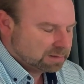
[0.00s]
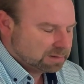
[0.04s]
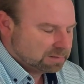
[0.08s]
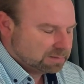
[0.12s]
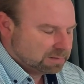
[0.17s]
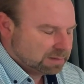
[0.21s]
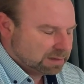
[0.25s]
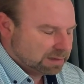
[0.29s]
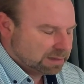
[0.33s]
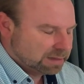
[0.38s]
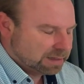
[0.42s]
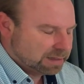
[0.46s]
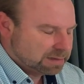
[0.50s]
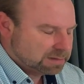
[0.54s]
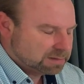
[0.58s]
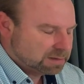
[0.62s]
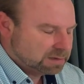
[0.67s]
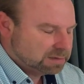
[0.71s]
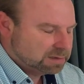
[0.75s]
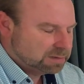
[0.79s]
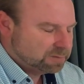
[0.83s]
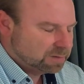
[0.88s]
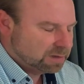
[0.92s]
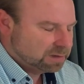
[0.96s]
Okay, so I
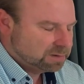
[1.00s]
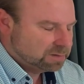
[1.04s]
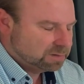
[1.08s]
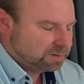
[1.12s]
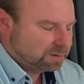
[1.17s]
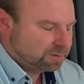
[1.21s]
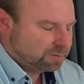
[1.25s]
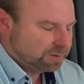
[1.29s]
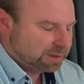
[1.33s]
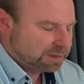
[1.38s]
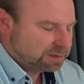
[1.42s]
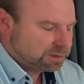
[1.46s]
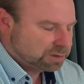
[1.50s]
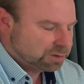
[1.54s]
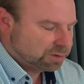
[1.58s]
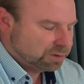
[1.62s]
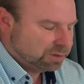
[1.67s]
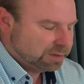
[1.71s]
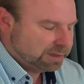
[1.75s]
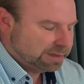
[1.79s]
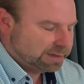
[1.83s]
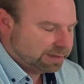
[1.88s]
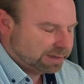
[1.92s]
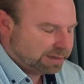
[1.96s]
just want to do a quick
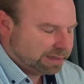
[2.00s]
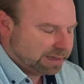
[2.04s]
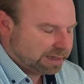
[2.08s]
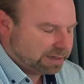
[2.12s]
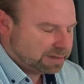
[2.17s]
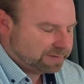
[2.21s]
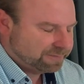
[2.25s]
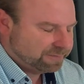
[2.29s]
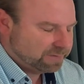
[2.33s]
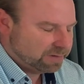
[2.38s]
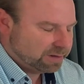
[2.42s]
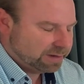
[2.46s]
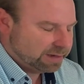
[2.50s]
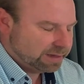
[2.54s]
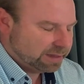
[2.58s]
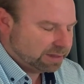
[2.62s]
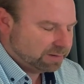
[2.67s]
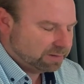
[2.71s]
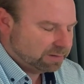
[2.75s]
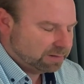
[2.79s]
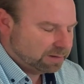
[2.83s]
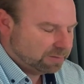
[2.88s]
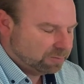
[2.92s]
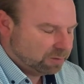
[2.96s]
tune-in again to find
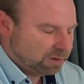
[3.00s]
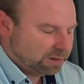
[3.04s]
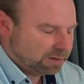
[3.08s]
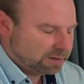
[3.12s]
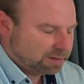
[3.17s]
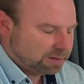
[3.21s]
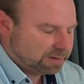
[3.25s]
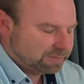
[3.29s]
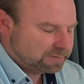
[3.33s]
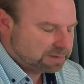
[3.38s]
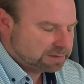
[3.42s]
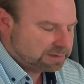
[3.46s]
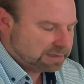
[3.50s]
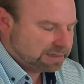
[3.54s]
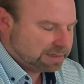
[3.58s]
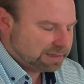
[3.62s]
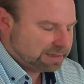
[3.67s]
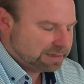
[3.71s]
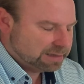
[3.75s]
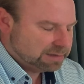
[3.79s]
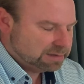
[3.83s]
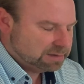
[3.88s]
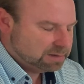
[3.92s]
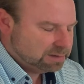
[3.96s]
out the work that I've
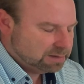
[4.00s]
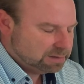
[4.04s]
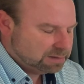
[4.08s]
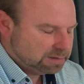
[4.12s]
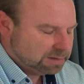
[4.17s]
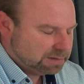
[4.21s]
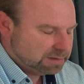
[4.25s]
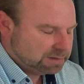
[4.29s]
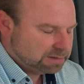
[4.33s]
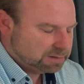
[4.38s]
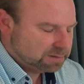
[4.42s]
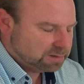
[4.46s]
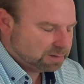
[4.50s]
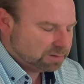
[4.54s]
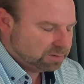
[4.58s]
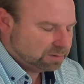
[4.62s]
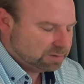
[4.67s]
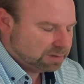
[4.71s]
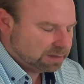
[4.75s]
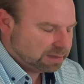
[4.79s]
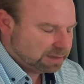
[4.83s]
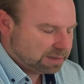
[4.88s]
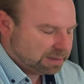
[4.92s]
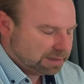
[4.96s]
done is
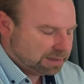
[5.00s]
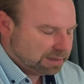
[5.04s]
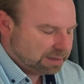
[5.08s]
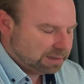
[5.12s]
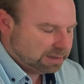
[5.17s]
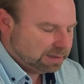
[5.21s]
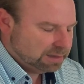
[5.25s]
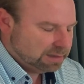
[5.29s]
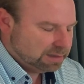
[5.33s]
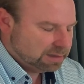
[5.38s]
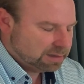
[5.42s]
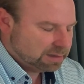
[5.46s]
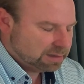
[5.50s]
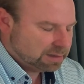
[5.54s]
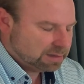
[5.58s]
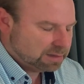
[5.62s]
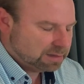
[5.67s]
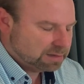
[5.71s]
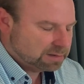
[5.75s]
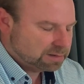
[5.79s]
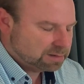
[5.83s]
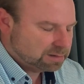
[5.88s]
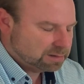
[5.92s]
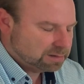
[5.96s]
okay.
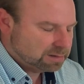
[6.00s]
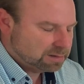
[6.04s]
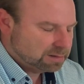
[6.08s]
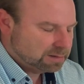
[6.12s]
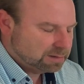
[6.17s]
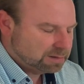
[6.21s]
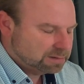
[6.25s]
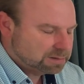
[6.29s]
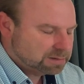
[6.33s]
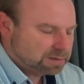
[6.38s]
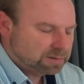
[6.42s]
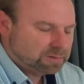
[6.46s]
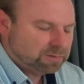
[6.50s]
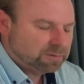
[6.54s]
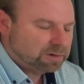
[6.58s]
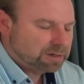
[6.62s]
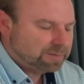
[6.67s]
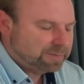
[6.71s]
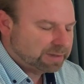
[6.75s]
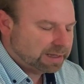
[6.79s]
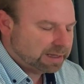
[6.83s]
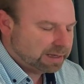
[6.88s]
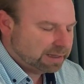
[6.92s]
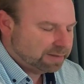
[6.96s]
And so what
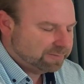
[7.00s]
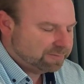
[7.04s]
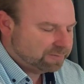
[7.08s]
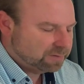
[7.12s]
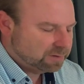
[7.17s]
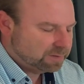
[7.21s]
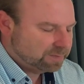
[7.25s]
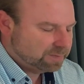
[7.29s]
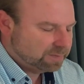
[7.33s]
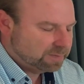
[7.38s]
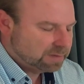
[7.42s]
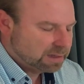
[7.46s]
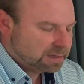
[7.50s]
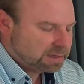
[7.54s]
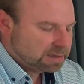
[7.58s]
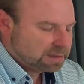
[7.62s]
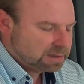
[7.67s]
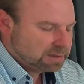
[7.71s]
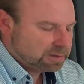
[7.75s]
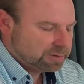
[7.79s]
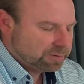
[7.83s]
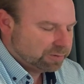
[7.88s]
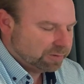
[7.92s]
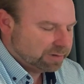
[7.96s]
I'm getting from
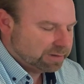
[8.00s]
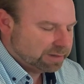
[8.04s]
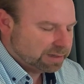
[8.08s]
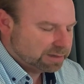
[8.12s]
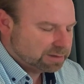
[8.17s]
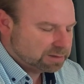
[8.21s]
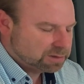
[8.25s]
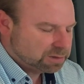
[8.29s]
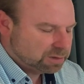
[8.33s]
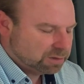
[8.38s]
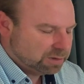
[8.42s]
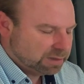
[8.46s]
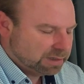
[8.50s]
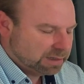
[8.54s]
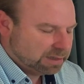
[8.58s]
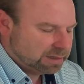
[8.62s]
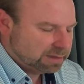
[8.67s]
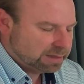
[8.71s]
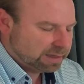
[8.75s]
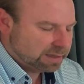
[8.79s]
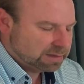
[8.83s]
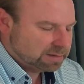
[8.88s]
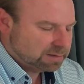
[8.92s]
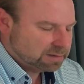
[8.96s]
doing another tuning,
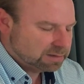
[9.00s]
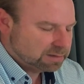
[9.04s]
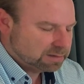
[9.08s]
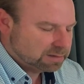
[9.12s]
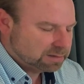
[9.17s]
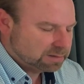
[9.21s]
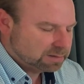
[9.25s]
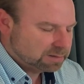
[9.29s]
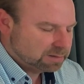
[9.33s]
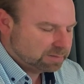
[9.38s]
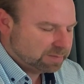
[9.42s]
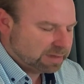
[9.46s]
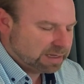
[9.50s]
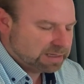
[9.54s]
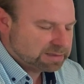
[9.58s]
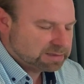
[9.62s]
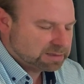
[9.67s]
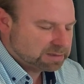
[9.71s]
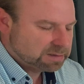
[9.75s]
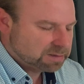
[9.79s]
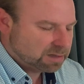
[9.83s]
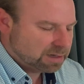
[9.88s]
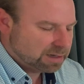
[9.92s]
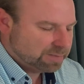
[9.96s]
that the
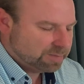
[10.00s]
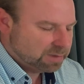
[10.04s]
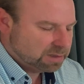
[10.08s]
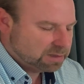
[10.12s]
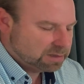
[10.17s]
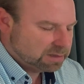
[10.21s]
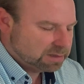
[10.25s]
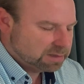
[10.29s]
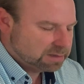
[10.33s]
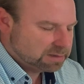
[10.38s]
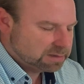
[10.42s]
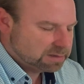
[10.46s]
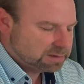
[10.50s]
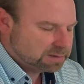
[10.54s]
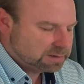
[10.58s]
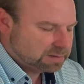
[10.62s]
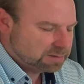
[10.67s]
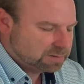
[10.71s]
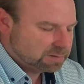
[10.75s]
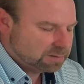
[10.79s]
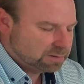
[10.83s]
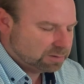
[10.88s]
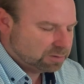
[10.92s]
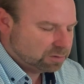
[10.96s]
master diamond is
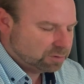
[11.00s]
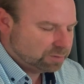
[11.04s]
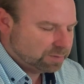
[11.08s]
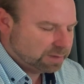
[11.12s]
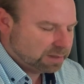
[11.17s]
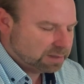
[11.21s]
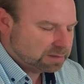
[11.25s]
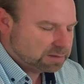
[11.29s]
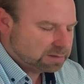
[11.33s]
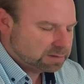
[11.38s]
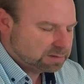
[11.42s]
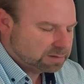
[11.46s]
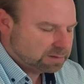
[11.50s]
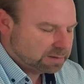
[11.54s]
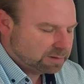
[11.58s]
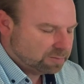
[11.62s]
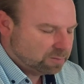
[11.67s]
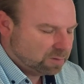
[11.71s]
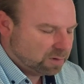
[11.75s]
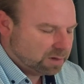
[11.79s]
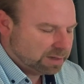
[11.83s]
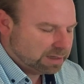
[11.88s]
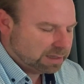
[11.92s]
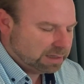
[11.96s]
still a little bit
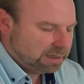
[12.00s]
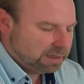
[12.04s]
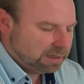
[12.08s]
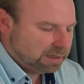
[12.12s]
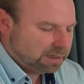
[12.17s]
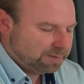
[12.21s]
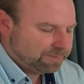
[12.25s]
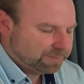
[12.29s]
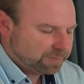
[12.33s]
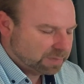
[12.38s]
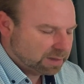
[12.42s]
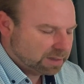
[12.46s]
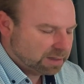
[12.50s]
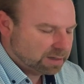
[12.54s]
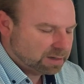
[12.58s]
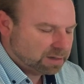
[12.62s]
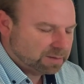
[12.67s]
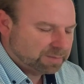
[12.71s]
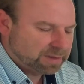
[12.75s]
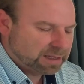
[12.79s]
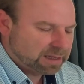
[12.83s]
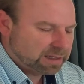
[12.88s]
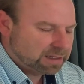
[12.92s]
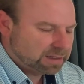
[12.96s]
wonky, and
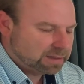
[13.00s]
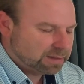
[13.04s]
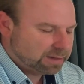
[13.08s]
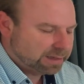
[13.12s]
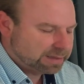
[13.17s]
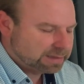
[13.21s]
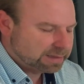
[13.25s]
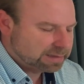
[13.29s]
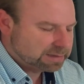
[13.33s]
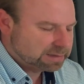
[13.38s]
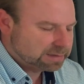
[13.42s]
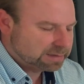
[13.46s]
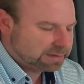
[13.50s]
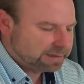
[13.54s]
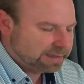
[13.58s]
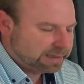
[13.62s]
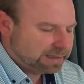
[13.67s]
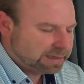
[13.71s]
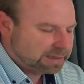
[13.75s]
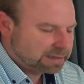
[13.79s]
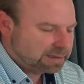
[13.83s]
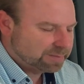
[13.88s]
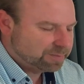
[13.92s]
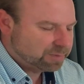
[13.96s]
I'm getting like there's a
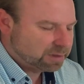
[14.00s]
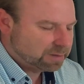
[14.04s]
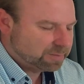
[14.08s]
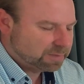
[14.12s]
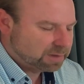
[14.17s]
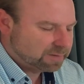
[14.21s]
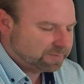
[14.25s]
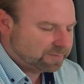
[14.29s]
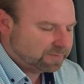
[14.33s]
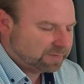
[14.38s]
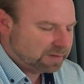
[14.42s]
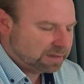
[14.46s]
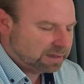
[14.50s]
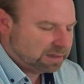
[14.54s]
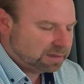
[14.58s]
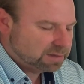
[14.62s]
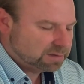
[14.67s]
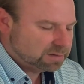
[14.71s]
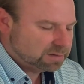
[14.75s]
leak at the bottom of the feet.